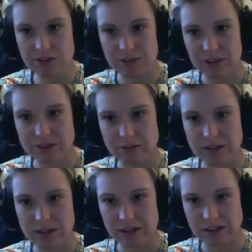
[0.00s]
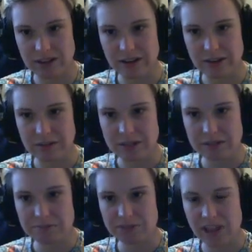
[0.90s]
but I don't need, like,
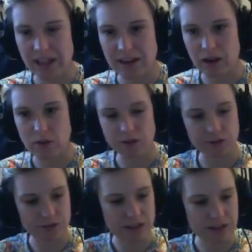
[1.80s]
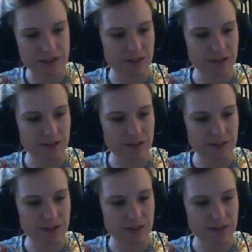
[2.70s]
10 lots of these.